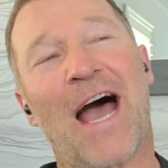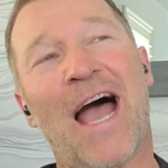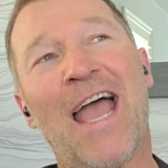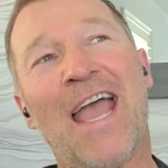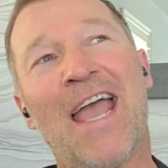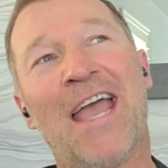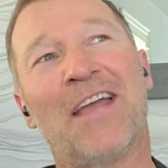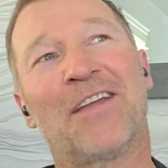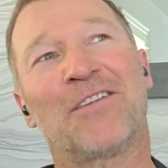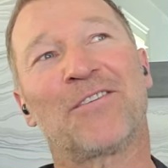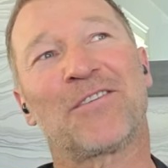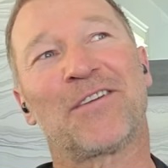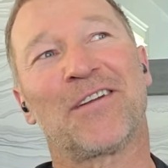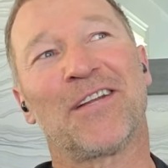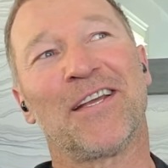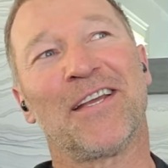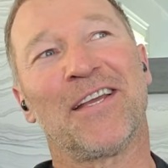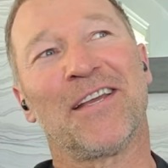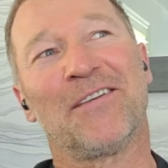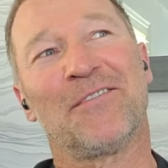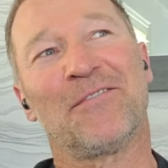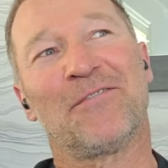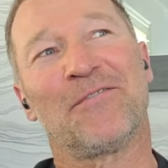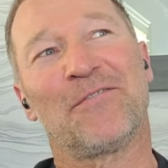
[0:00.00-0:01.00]
I
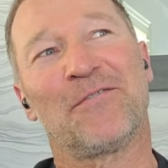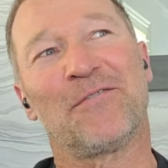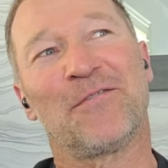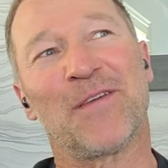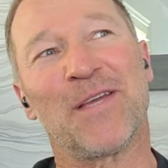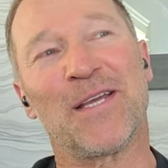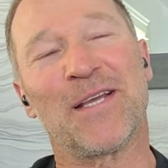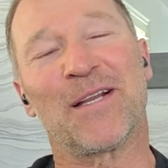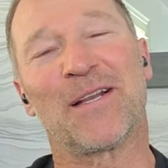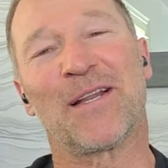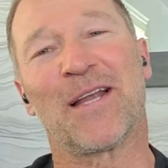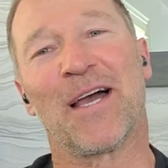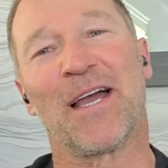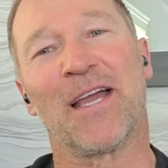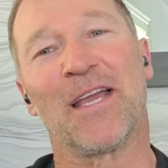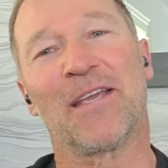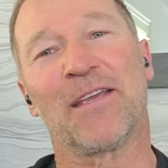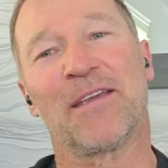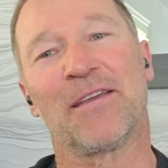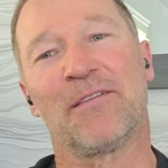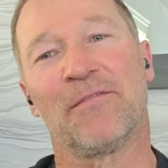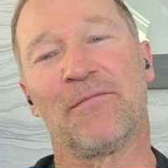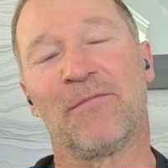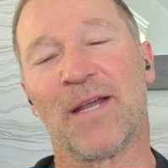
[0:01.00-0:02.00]
actually feel like
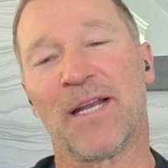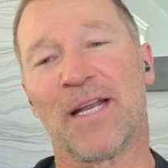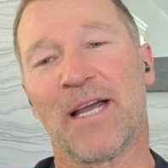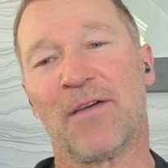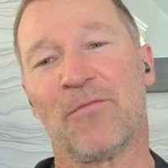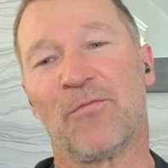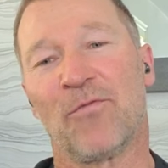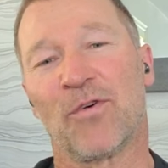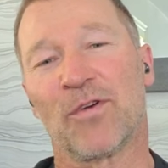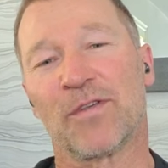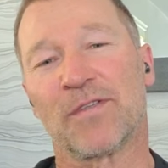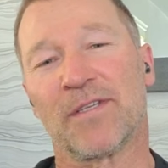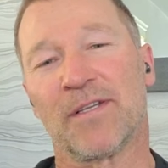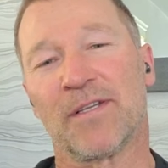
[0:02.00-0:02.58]
when I